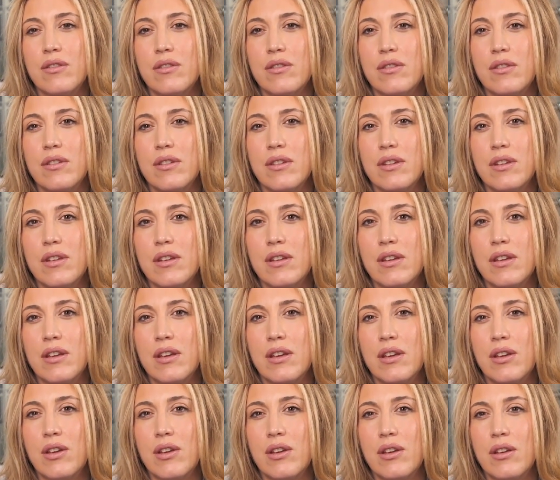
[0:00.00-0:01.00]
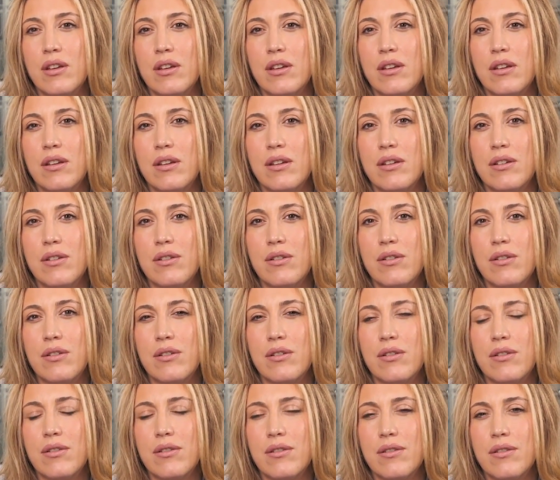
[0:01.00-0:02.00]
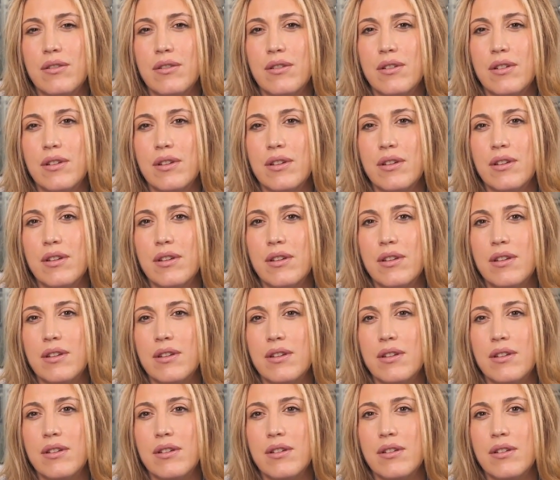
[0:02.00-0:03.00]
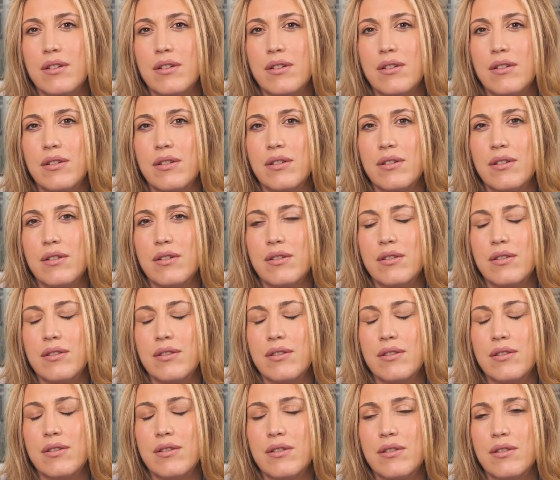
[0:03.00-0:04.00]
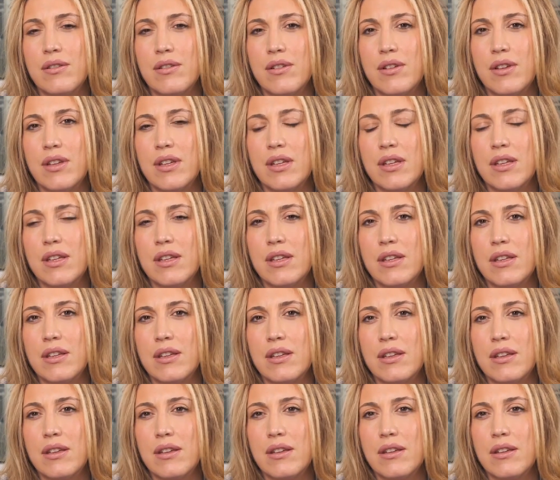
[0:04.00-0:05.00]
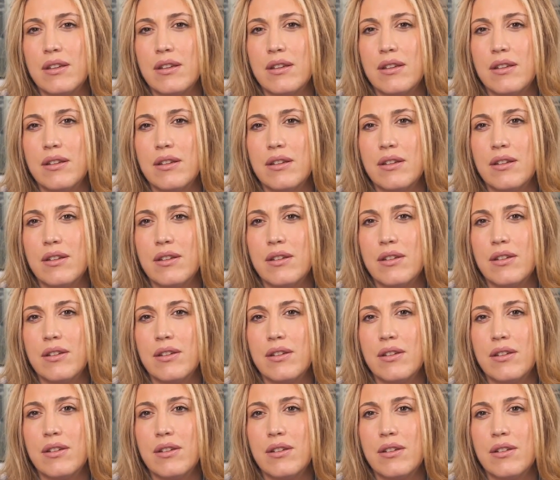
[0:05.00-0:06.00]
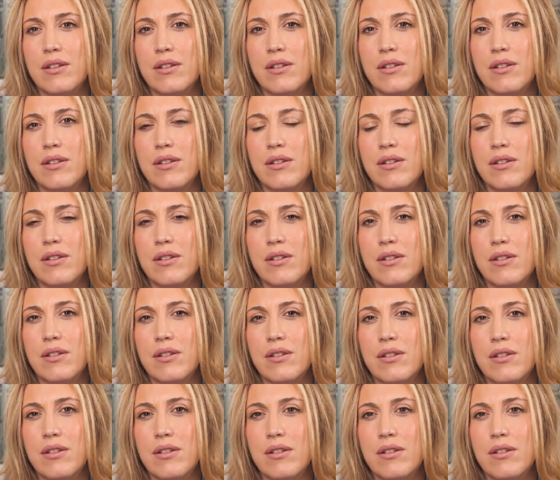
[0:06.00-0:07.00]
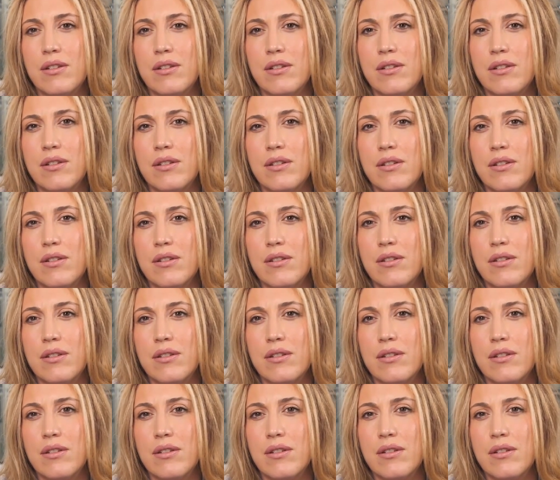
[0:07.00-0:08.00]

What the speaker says: [no speech]